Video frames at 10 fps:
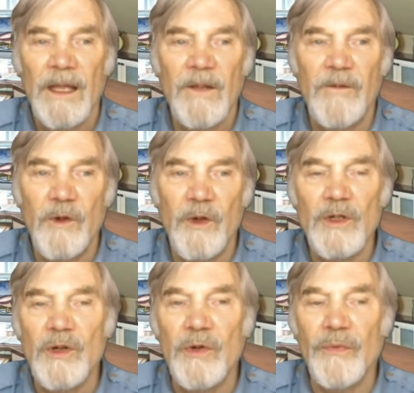If you
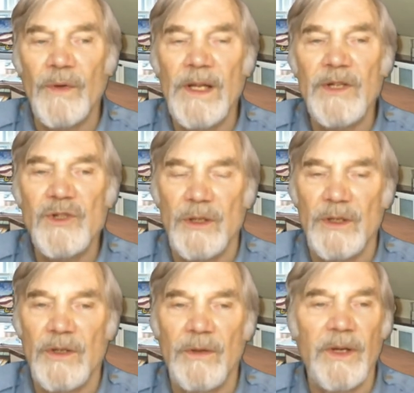can use
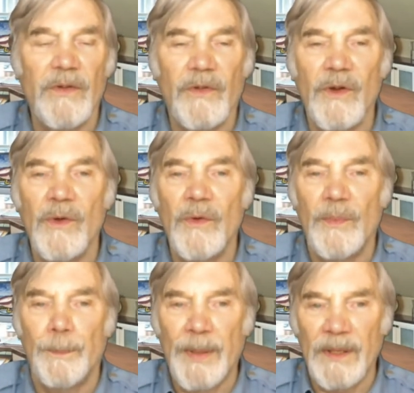religion to
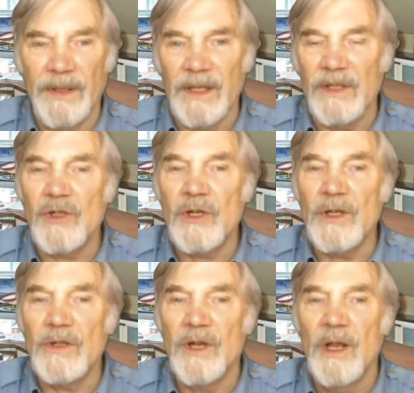excuse building a
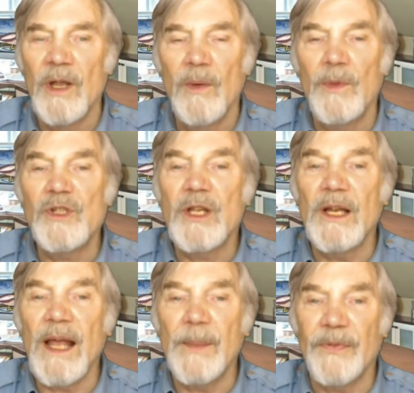church which
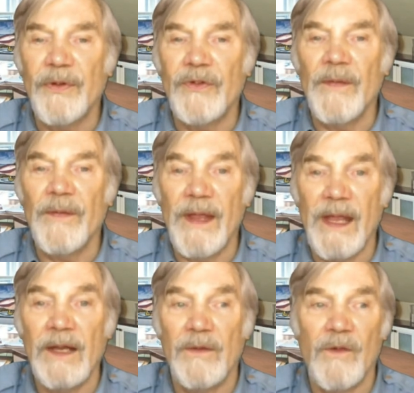collapses on the
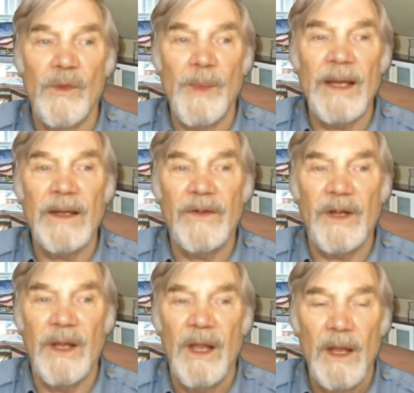head of
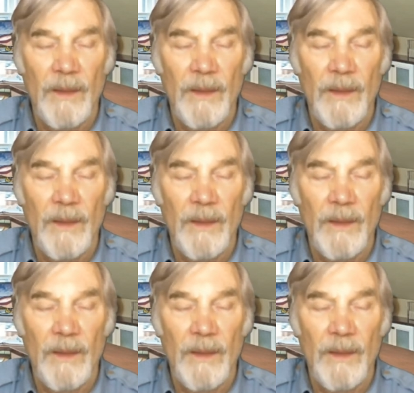humanity,